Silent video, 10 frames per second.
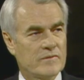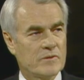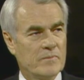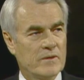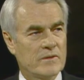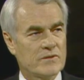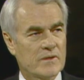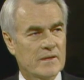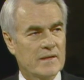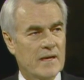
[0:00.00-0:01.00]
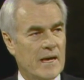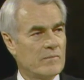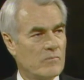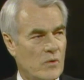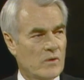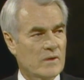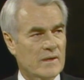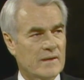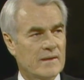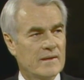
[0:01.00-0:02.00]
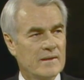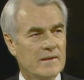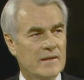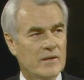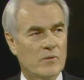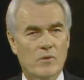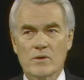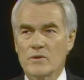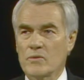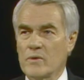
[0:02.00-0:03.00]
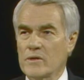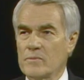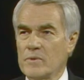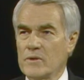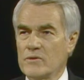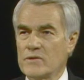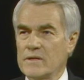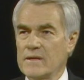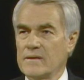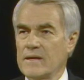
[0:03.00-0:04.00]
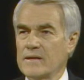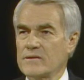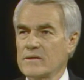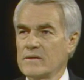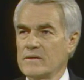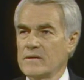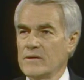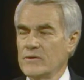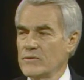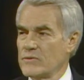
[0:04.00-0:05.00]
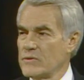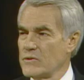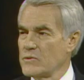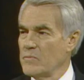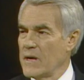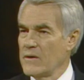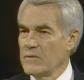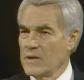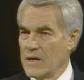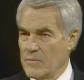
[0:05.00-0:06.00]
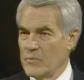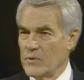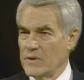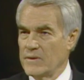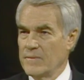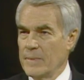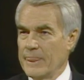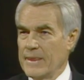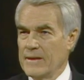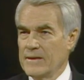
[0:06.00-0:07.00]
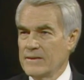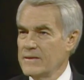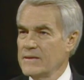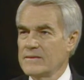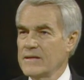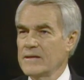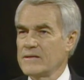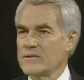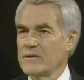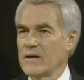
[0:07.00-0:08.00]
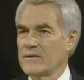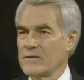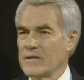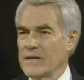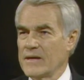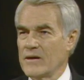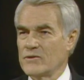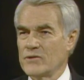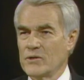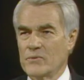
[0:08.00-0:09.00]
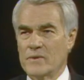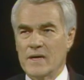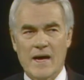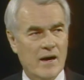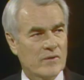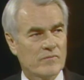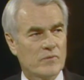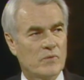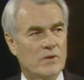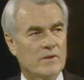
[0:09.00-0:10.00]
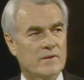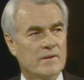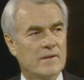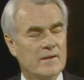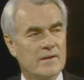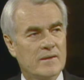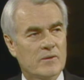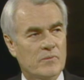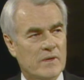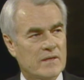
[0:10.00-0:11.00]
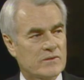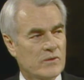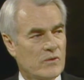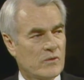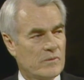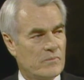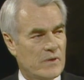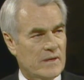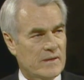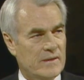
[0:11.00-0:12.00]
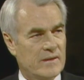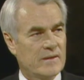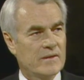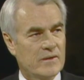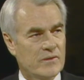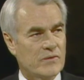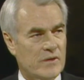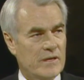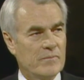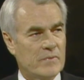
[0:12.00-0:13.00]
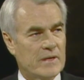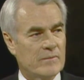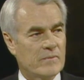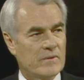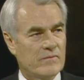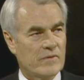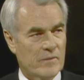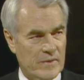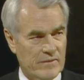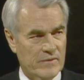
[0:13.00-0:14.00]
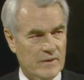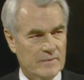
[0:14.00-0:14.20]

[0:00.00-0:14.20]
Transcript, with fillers: spiritually and morally in a world where the pollution index continues to spiral upward. The intent is not to take our children out of the world, but as the Lord prayed, to keep them from evil.